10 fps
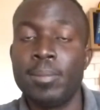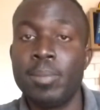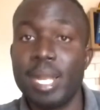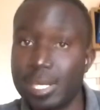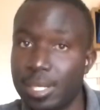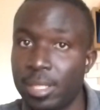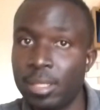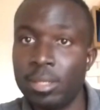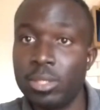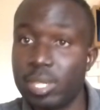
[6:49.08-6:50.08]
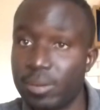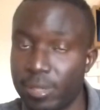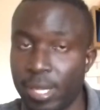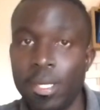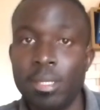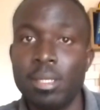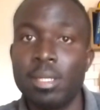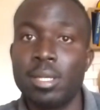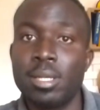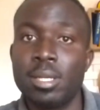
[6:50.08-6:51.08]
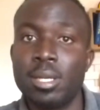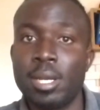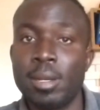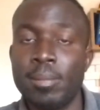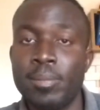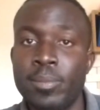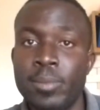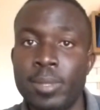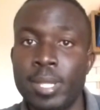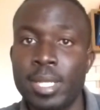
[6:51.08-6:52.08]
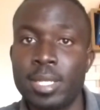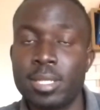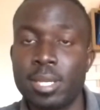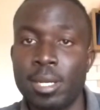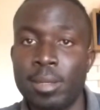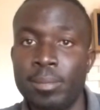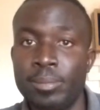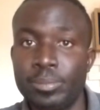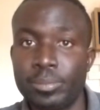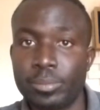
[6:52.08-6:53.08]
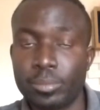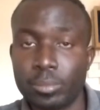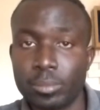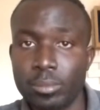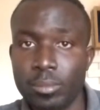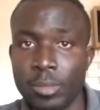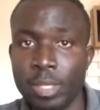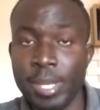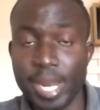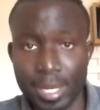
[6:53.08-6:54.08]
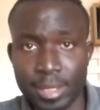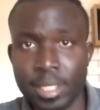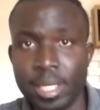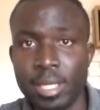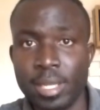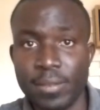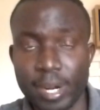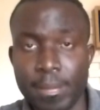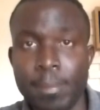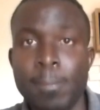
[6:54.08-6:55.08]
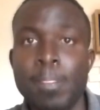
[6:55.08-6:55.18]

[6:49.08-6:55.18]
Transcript: blessing Joseph's son, that is Manasseh and Ephraim.